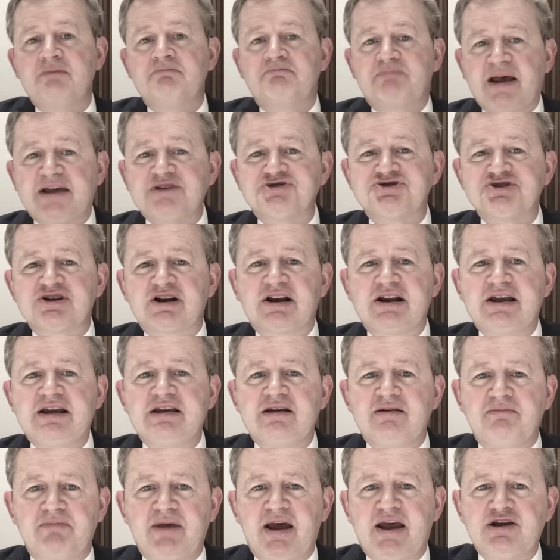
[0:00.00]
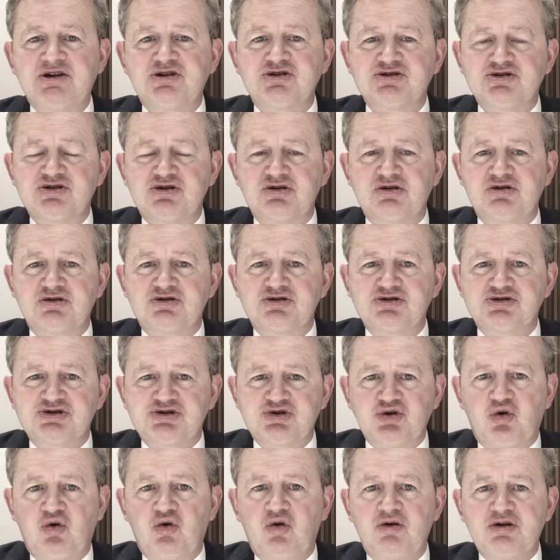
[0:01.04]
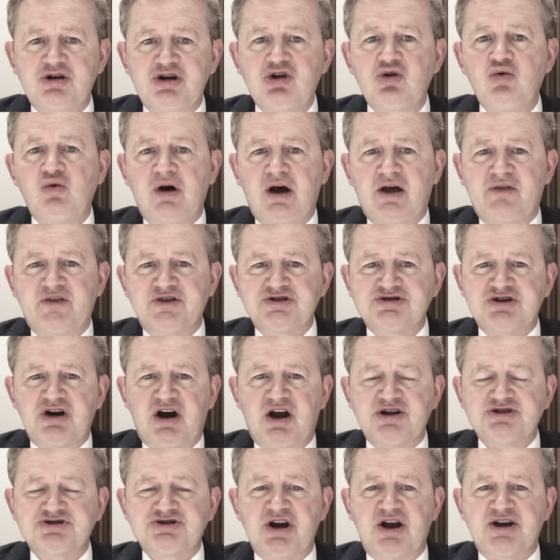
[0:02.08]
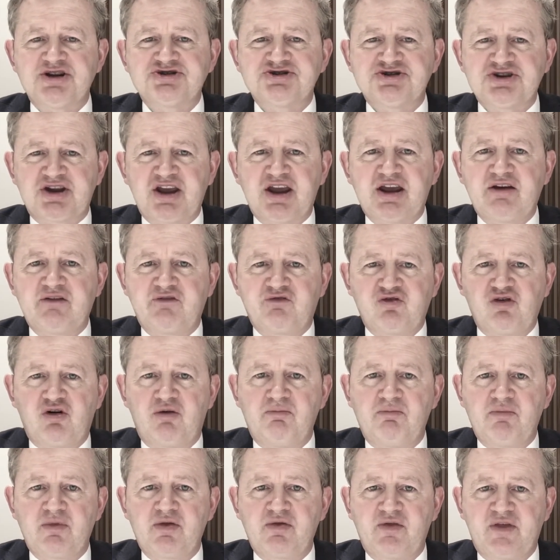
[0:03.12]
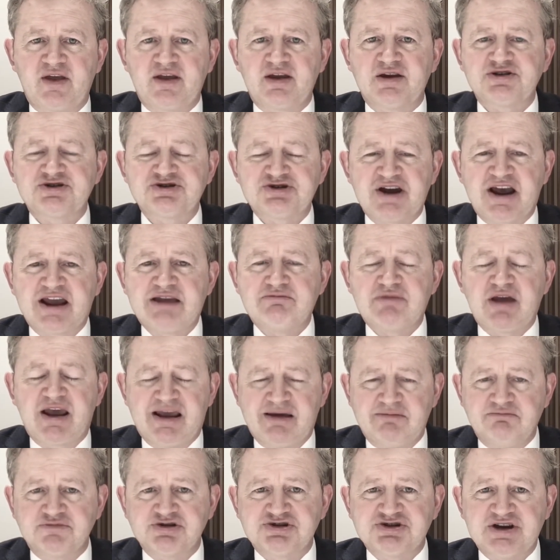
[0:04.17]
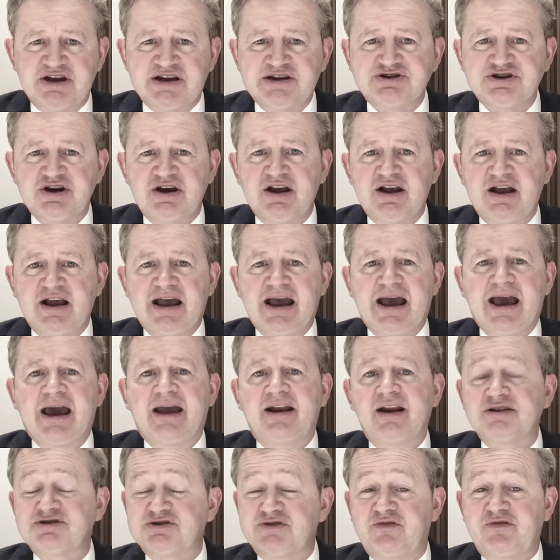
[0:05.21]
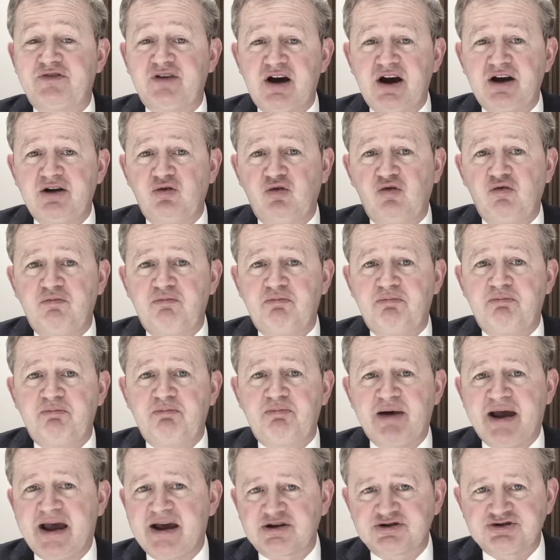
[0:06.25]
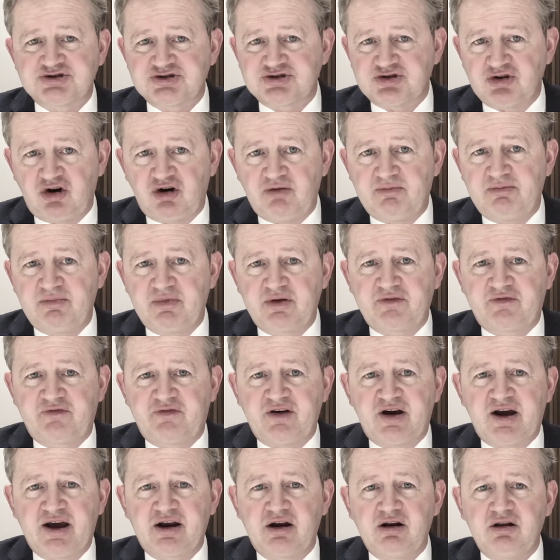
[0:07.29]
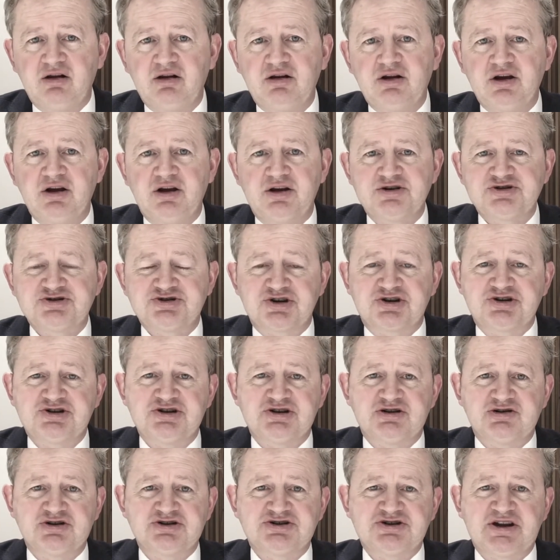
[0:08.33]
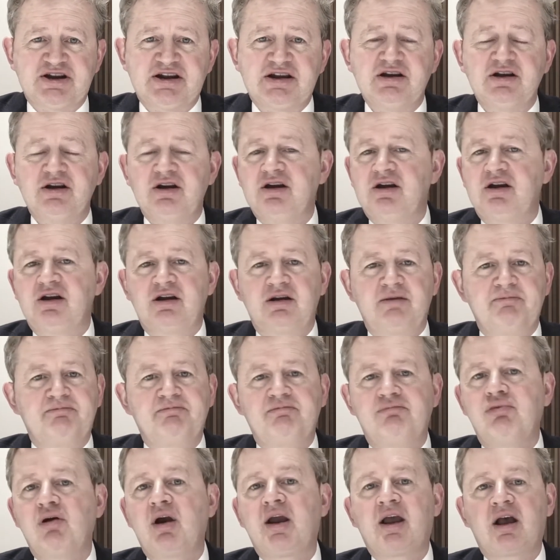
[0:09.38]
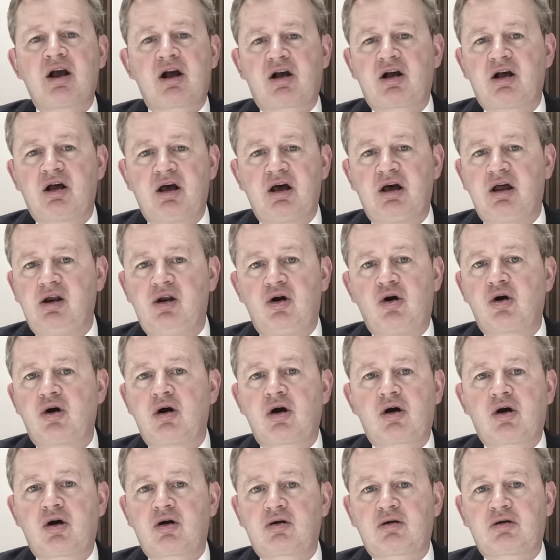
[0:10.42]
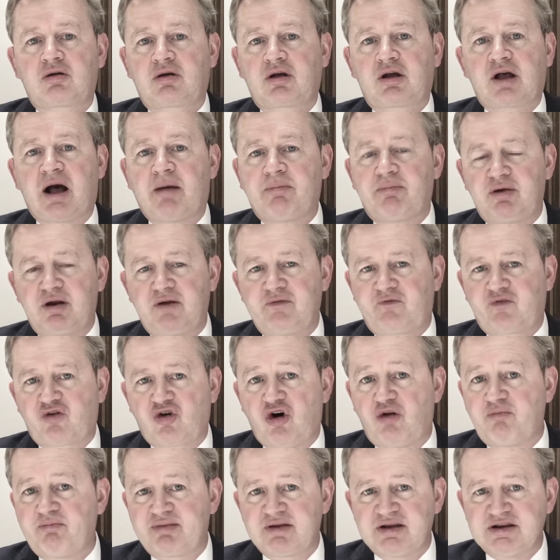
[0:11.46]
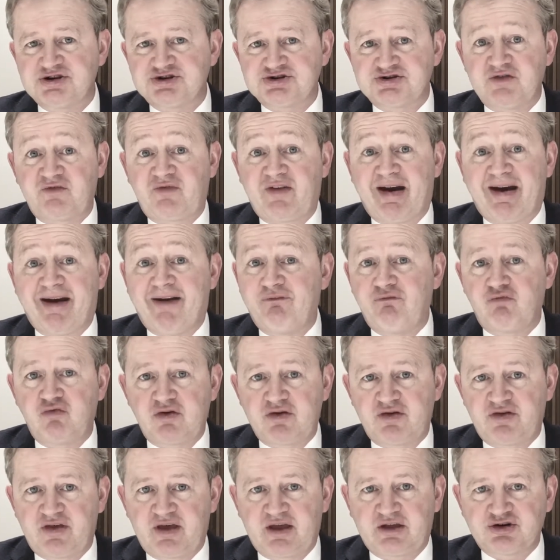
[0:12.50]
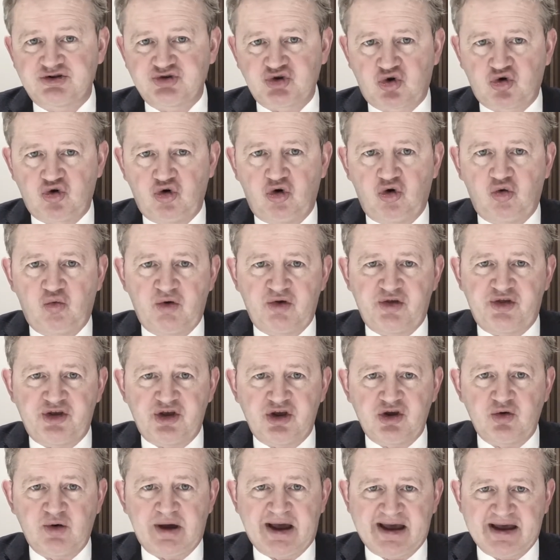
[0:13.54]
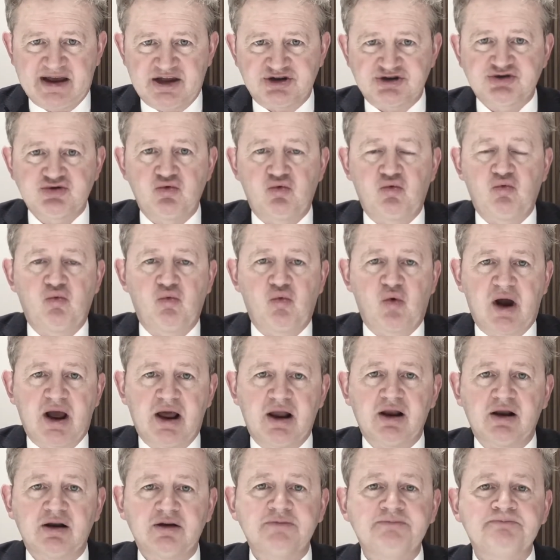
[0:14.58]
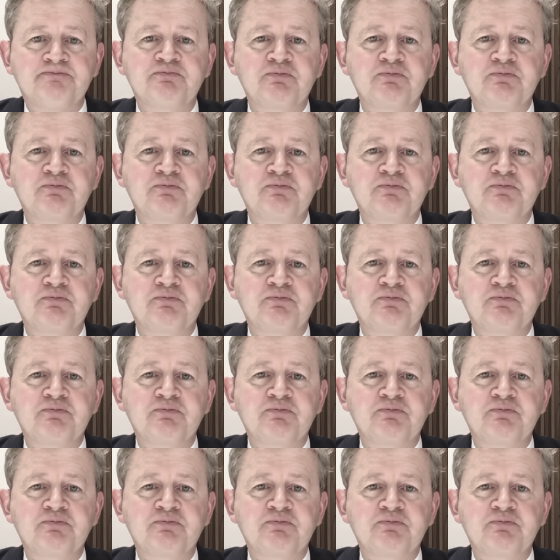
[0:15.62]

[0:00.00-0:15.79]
Basically, make sure you and the judge are singing from the same hymn sheet, and as a final backstop, a final security, bring along a couple of copies of everything to court with you as well.